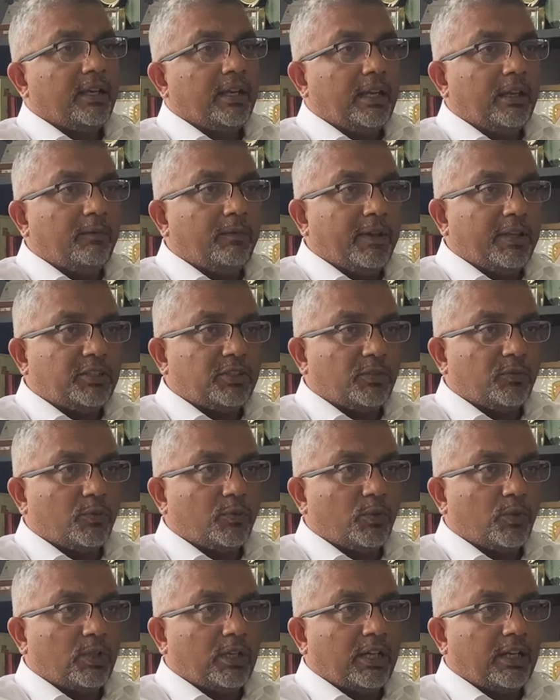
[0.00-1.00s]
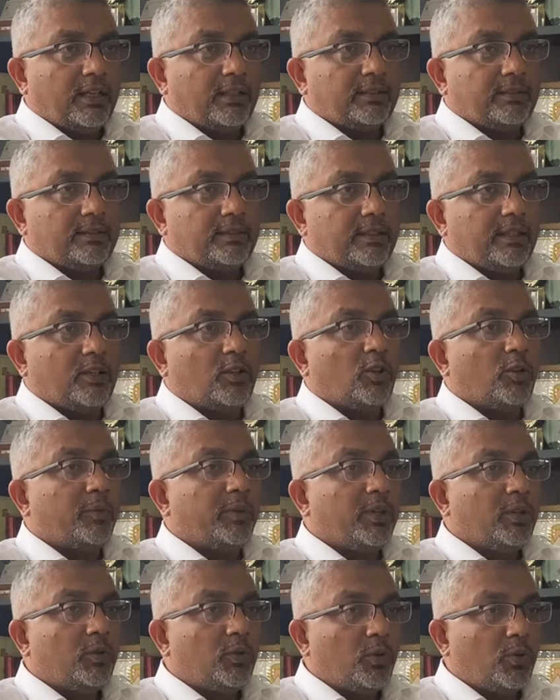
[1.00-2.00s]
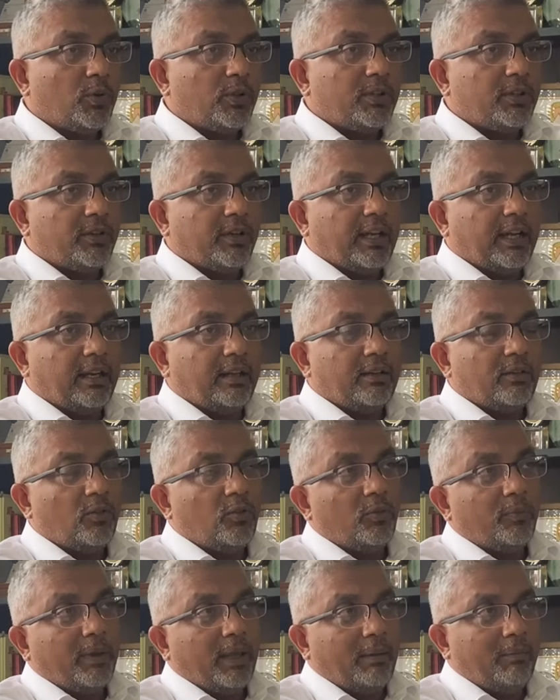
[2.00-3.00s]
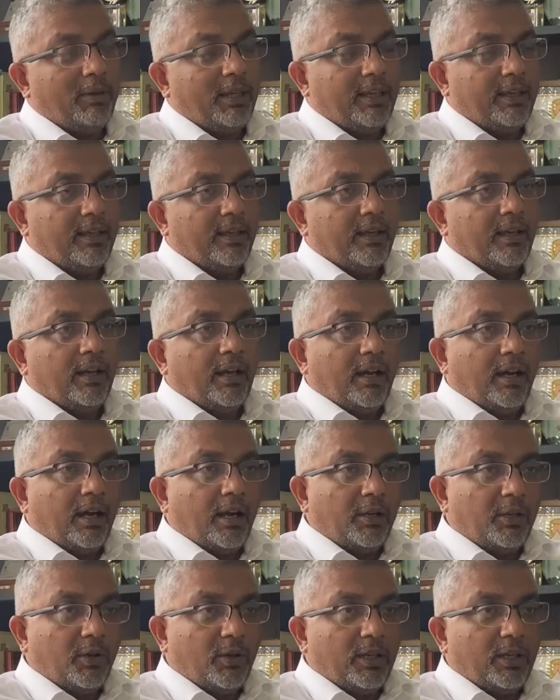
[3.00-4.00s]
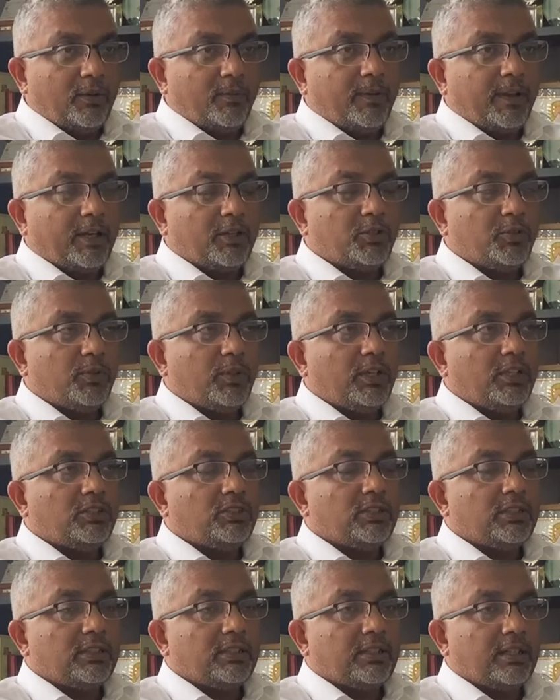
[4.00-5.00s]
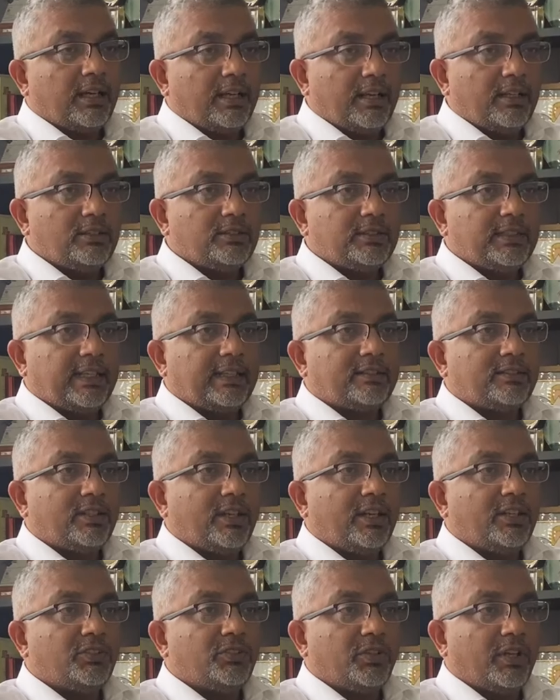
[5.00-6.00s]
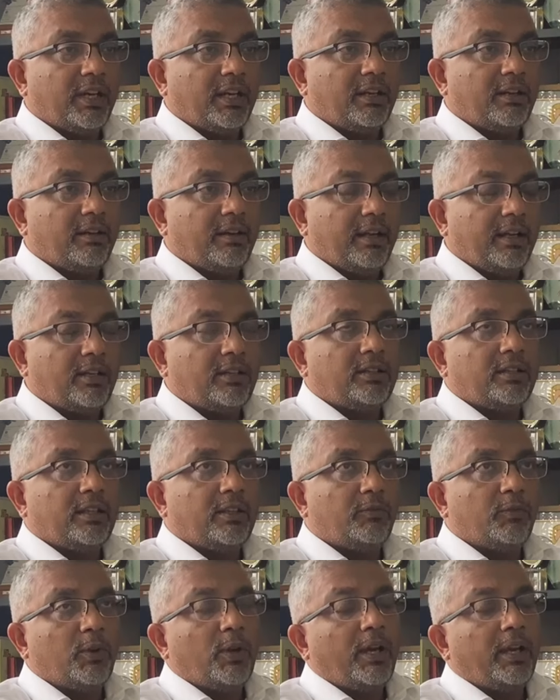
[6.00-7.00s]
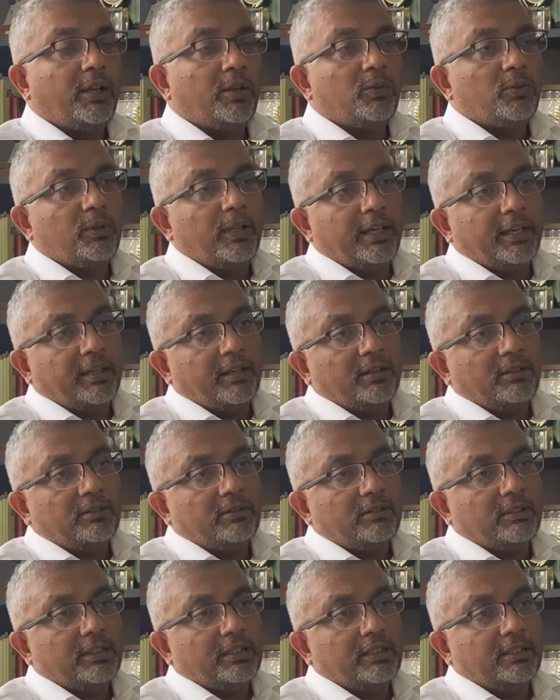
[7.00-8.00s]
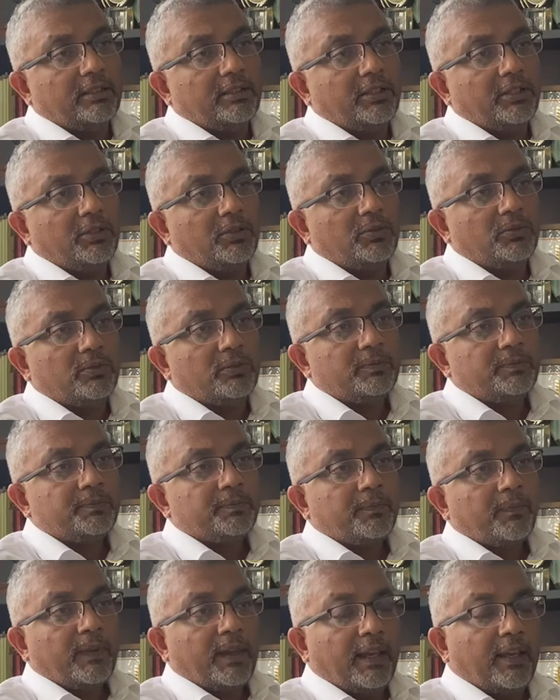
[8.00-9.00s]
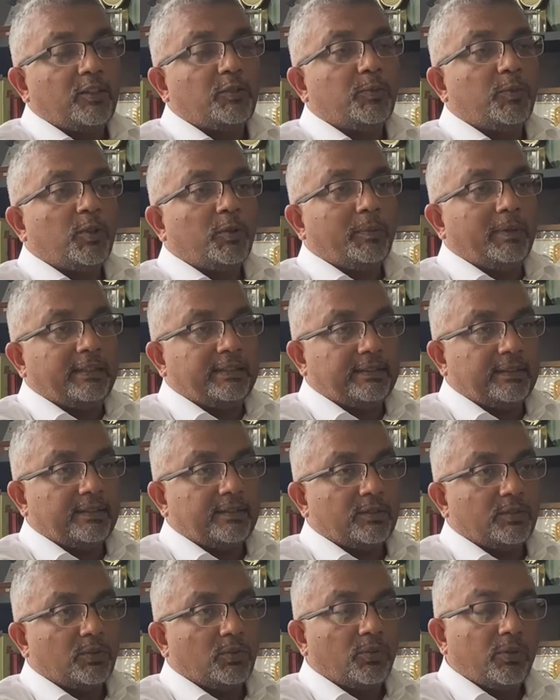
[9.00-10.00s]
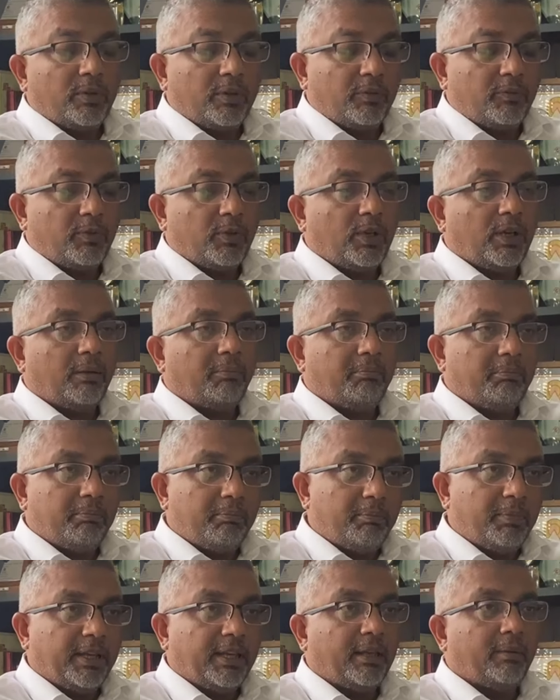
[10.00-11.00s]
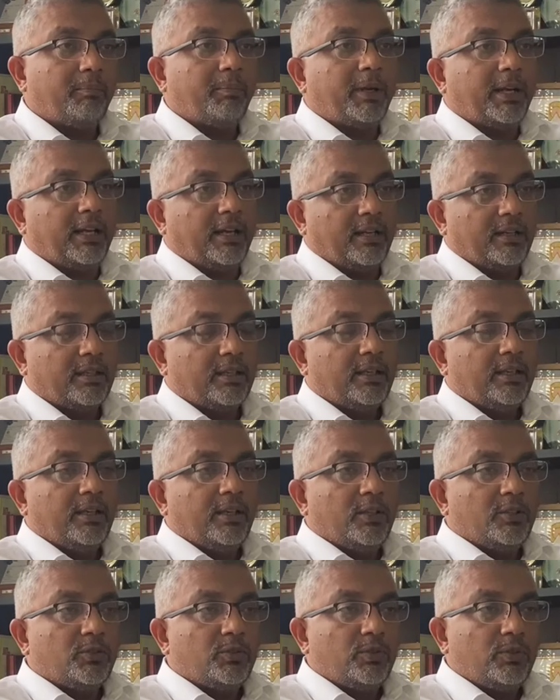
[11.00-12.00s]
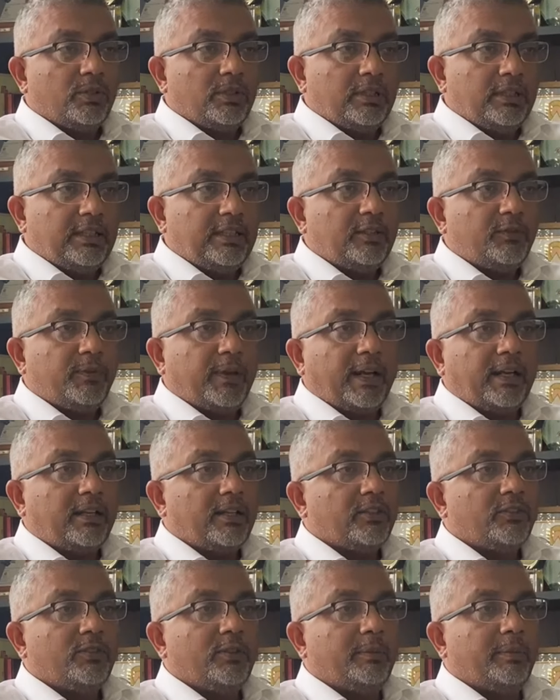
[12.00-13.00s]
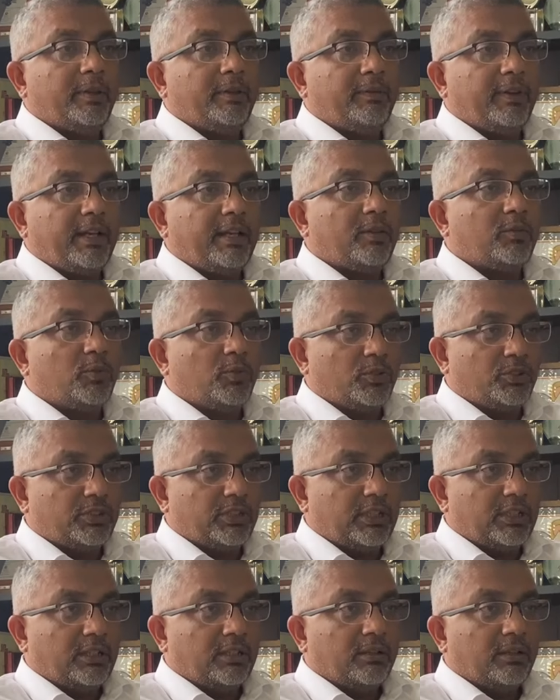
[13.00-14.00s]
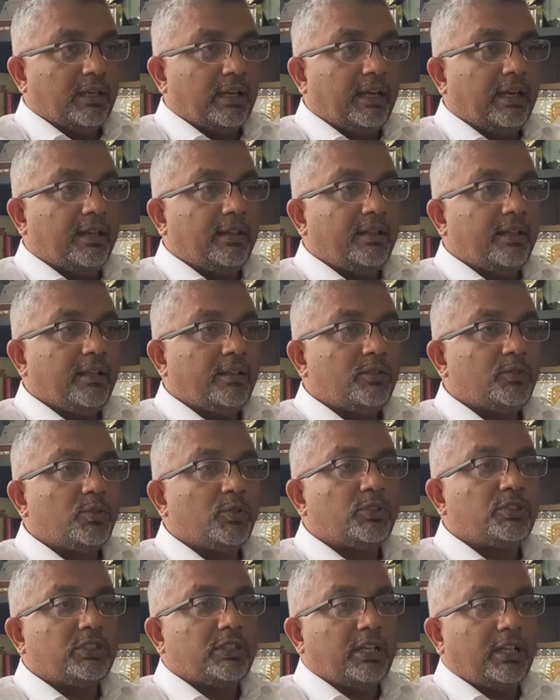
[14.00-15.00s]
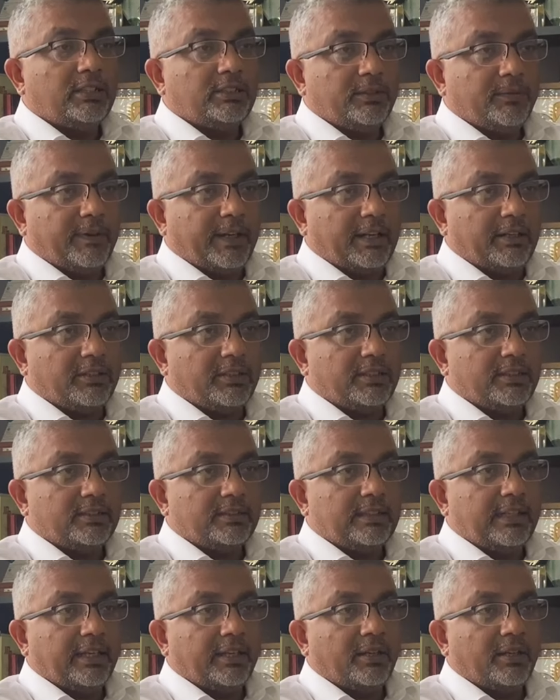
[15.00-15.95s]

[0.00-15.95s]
inflation forecast, economic growth rate, or maybe a dollar fluctuation, currency exchange rate, right? If you are into like into export business, or if you are bringing product, so these factors will be very crucial. And then social culture factors